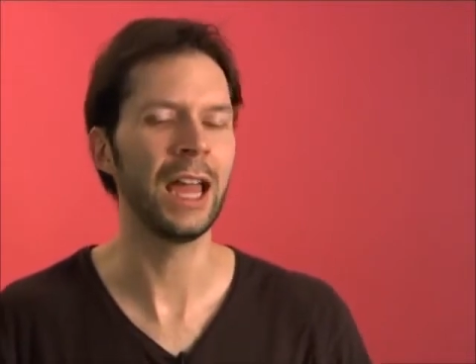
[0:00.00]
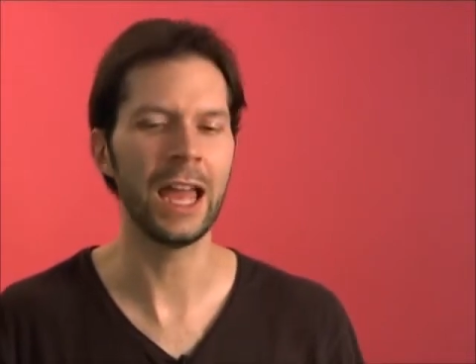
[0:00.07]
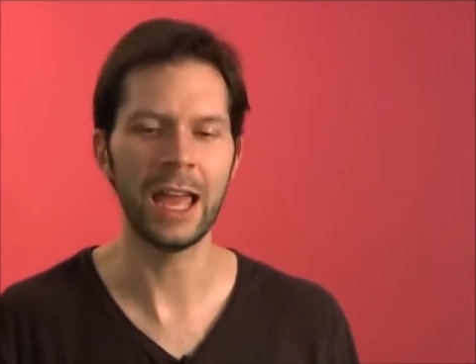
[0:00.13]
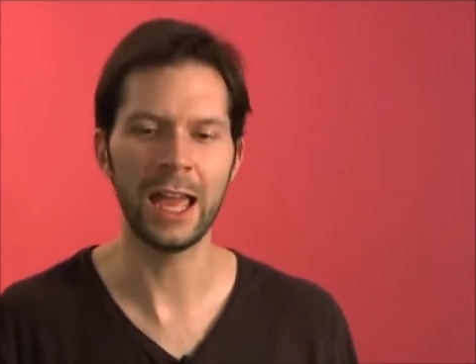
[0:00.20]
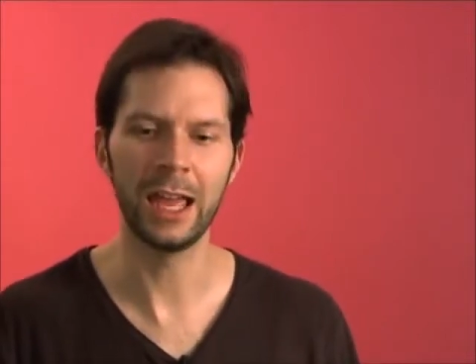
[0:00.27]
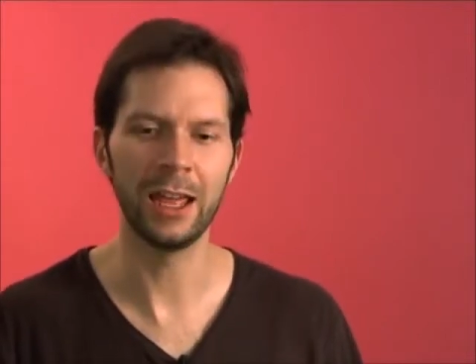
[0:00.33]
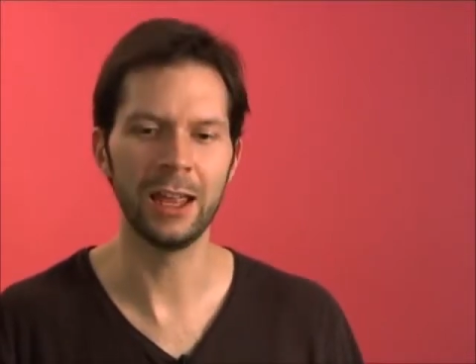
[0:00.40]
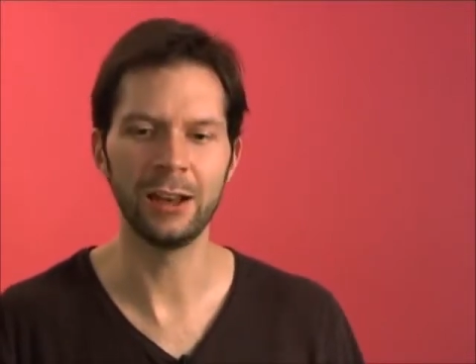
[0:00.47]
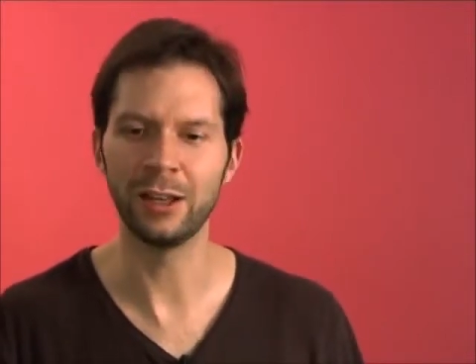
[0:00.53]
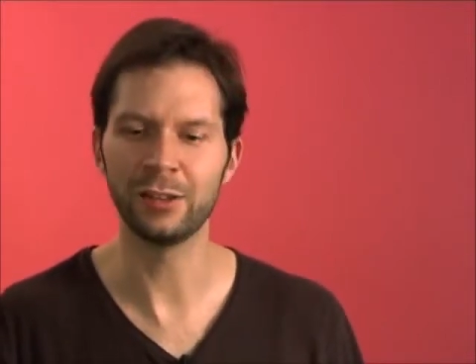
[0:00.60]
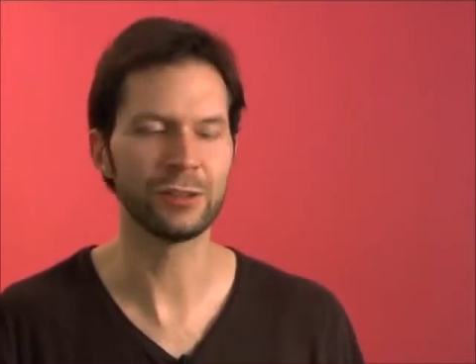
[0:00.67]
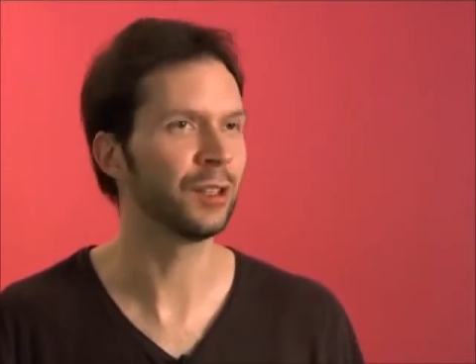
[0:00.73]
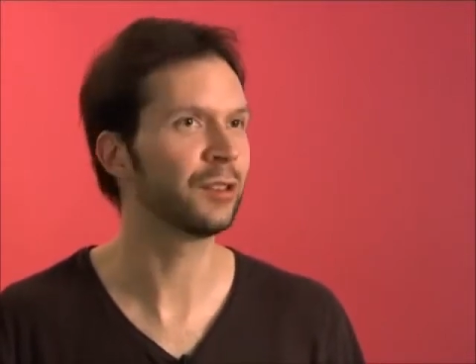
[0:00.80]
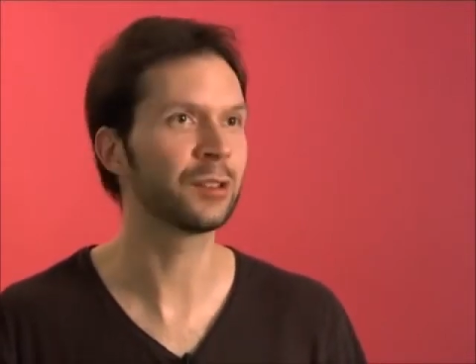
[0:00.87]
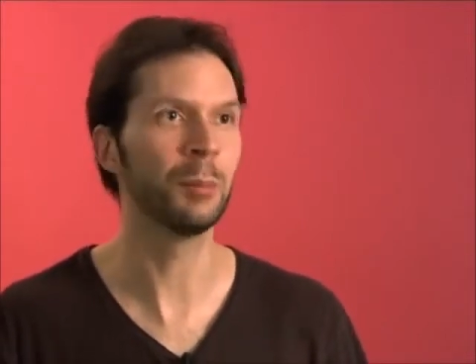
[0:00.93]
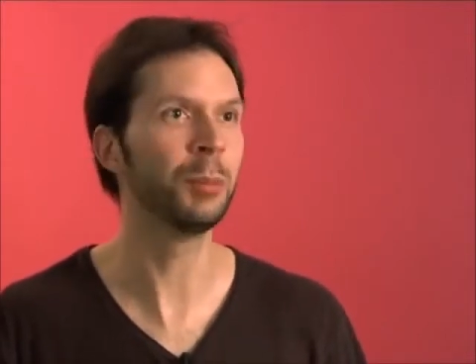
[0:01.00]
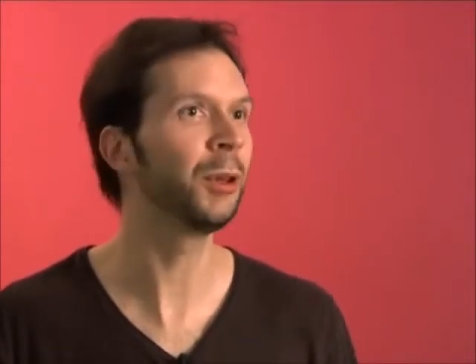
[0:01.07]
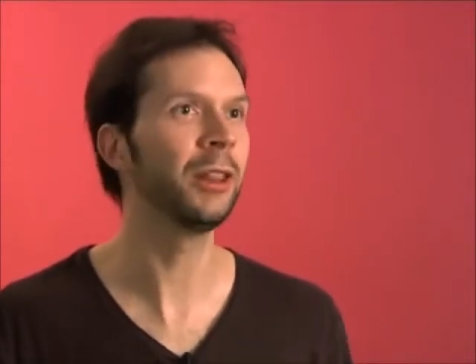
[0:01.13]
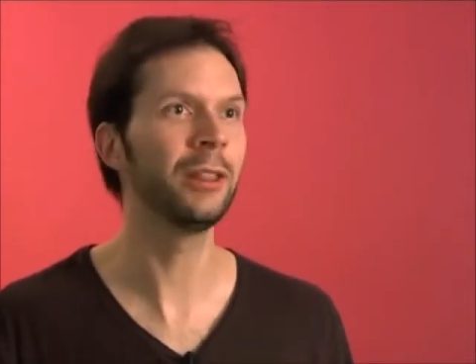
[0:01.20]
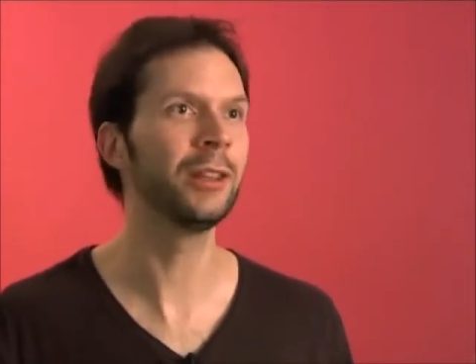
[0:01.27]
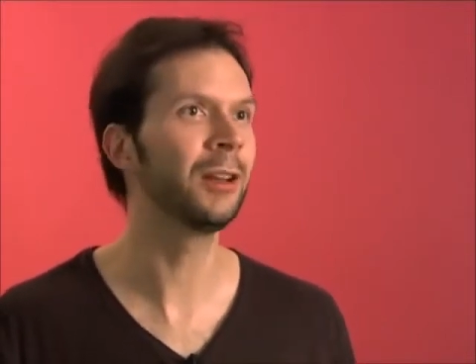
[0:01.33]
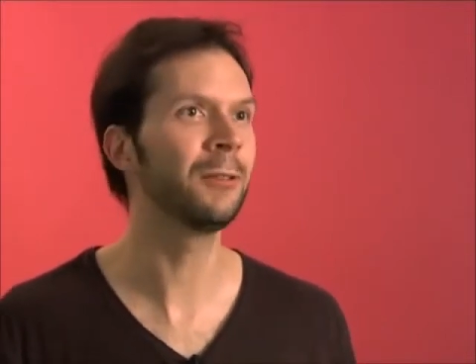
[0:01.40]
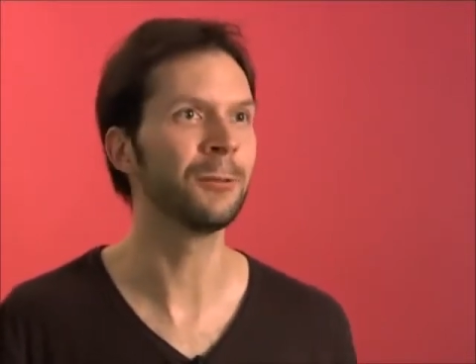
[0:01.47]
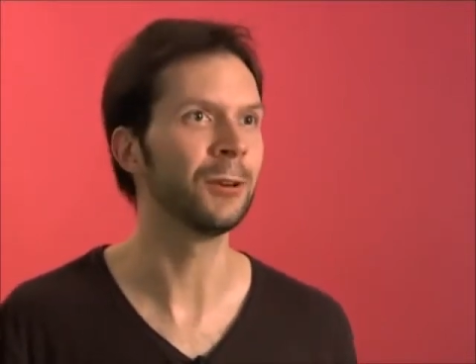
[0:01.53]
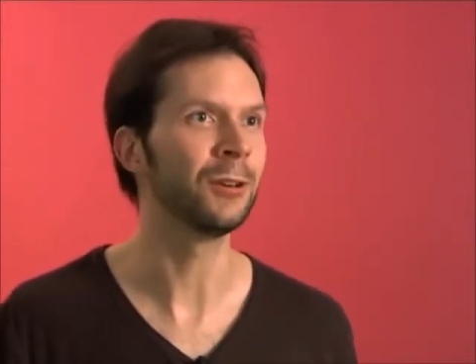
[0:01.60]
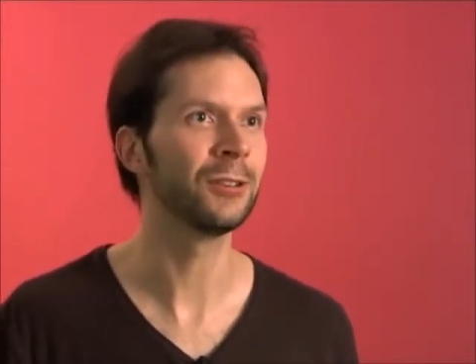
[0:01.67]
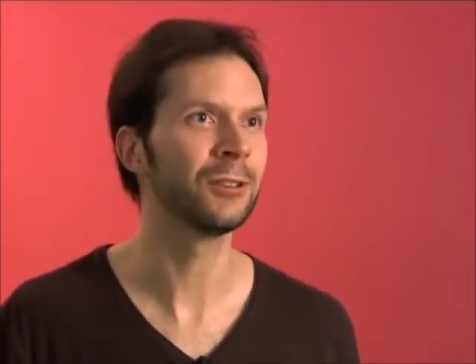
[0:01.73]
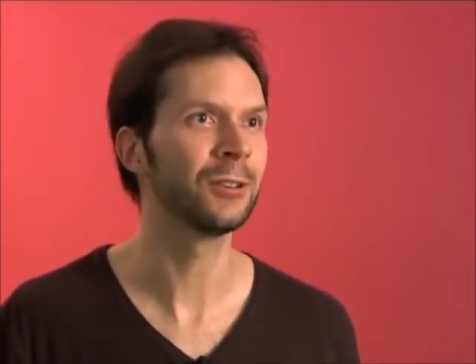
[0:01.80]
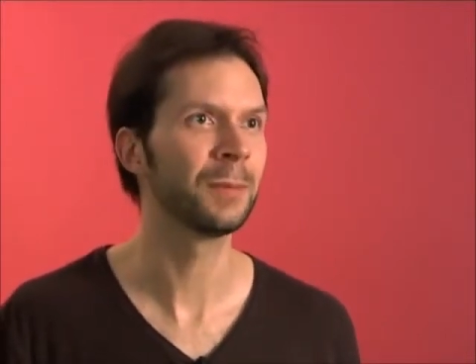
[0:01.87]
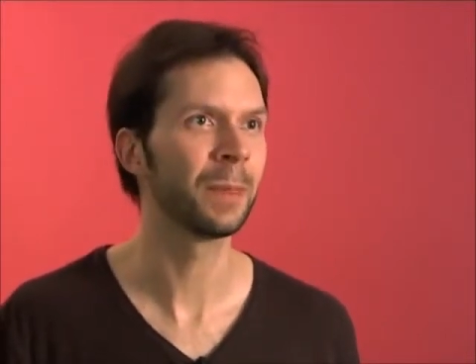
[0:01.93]
And it's completely
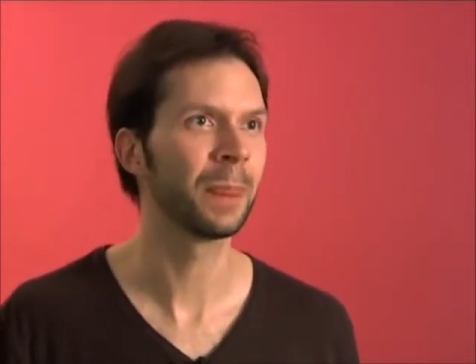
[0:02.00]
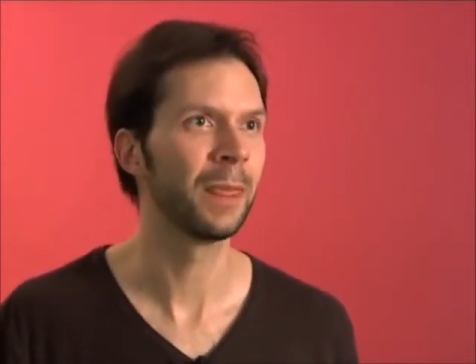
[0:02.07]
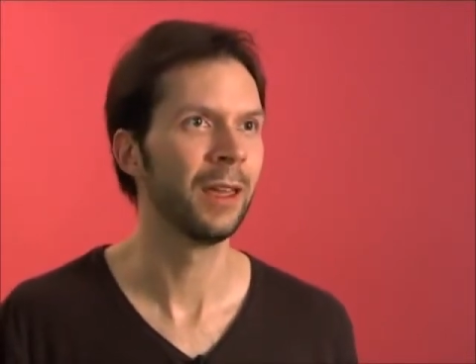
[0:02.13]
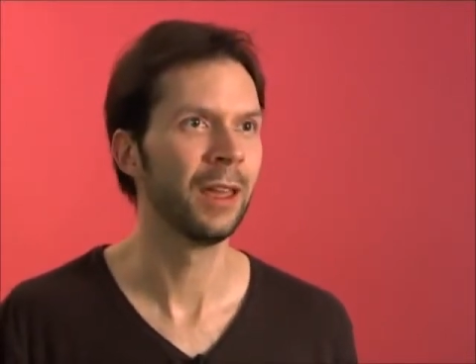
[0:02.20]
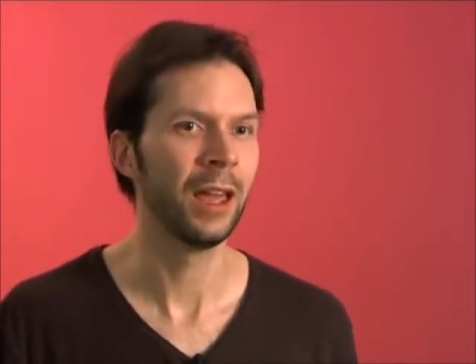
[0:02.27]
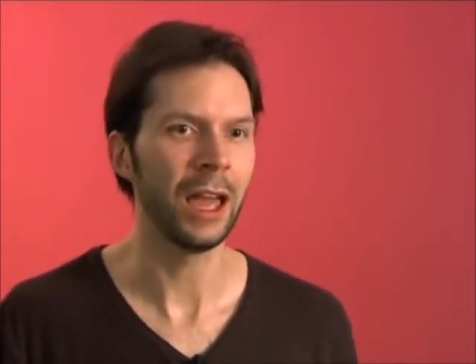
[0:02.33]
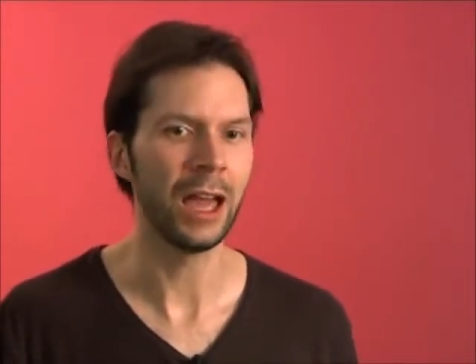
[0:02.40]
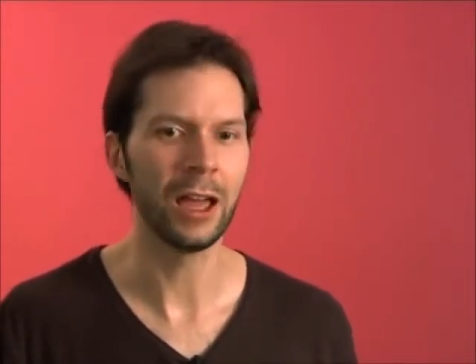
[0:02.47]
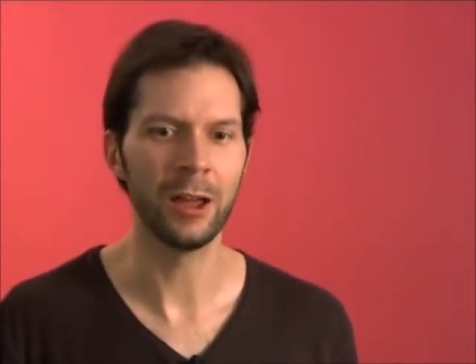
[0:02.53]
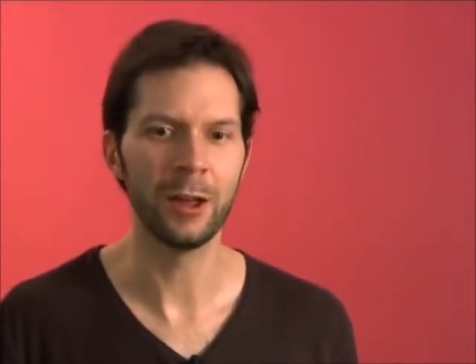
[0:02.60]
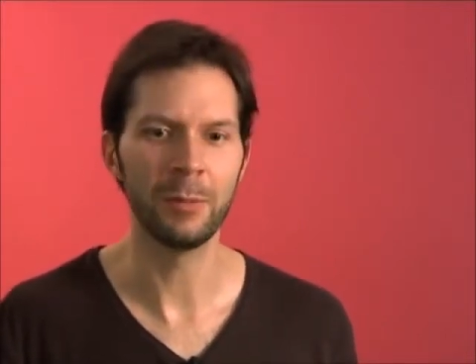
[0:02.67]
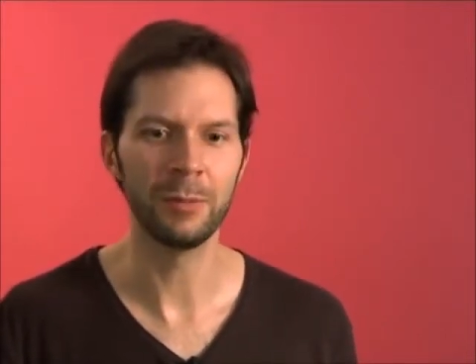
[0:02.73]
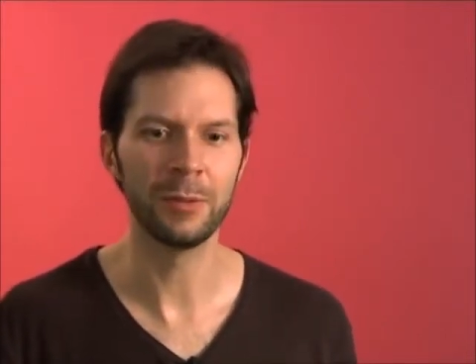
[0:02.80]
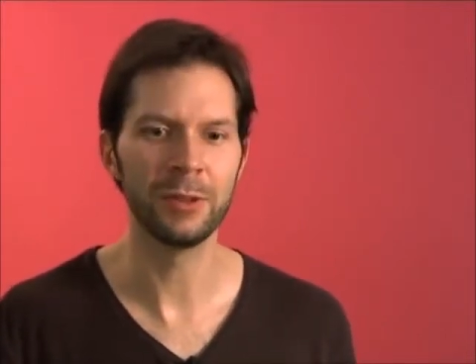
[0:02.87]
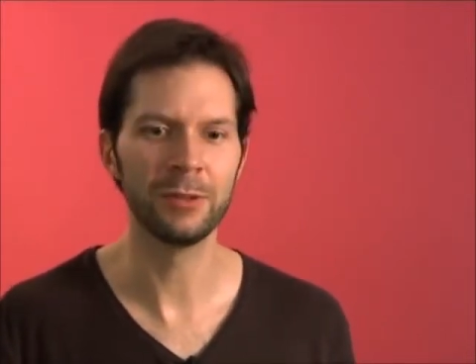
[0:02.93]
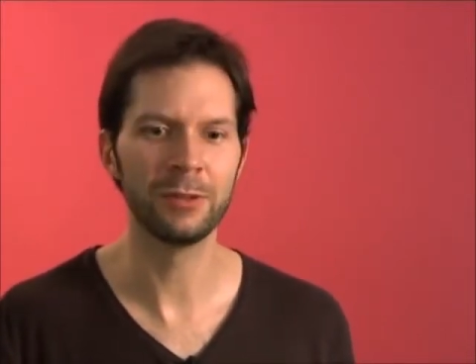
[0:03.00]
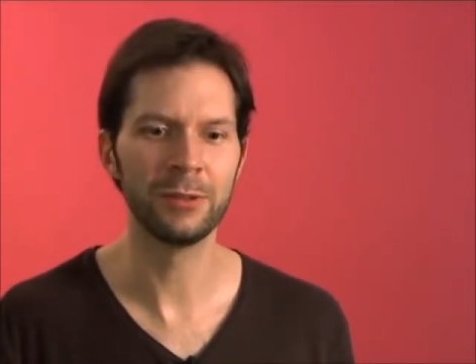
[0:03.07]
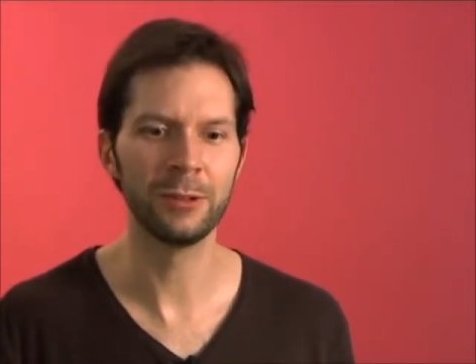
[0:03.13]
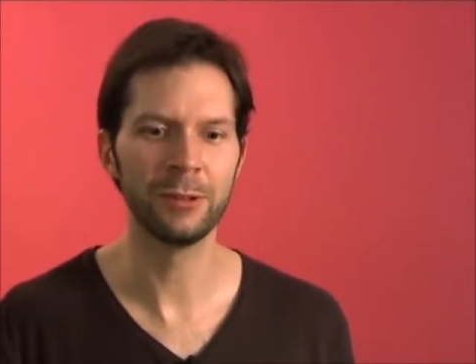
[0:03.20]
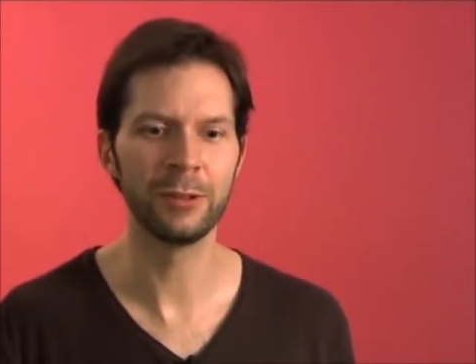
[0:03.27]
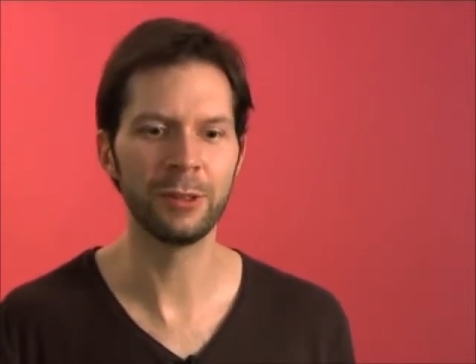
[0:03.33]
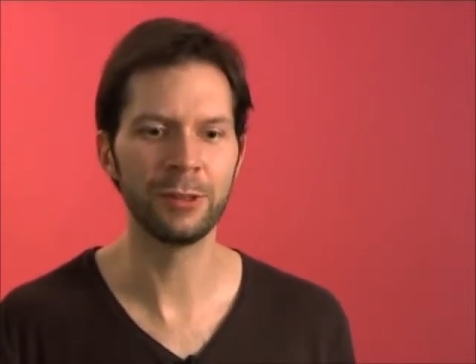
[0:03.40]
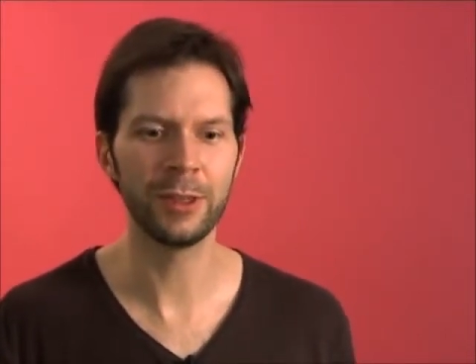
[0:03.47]
different. The